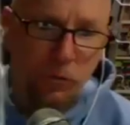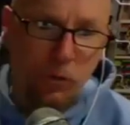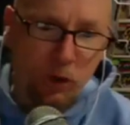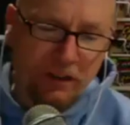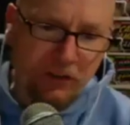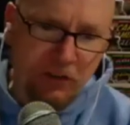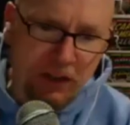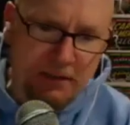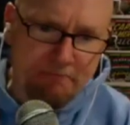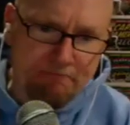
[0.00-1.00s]
Fallen
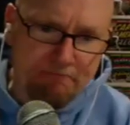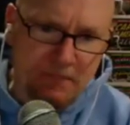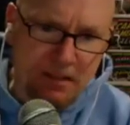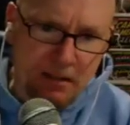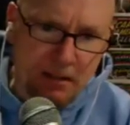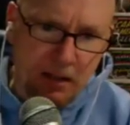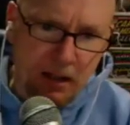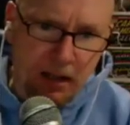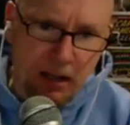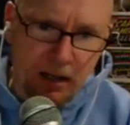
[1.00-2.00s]
Sun,
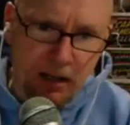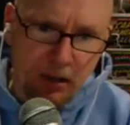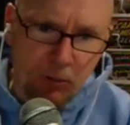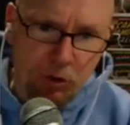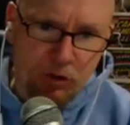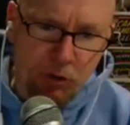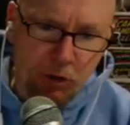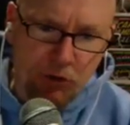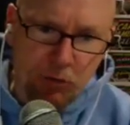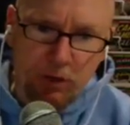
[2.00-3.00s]
which
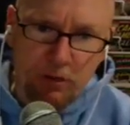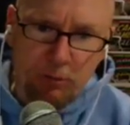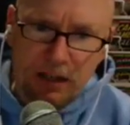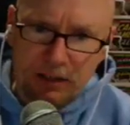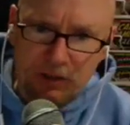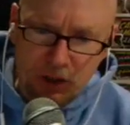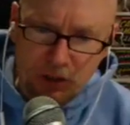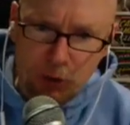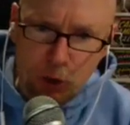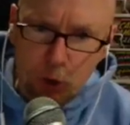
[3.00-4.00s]
was written by
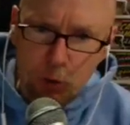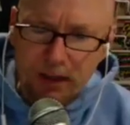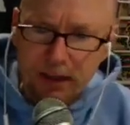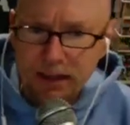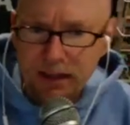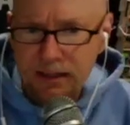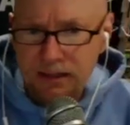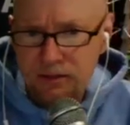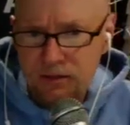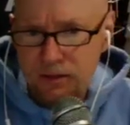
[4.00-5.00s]
Jeff Loeb
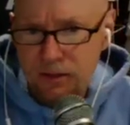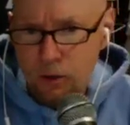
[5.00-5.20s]
and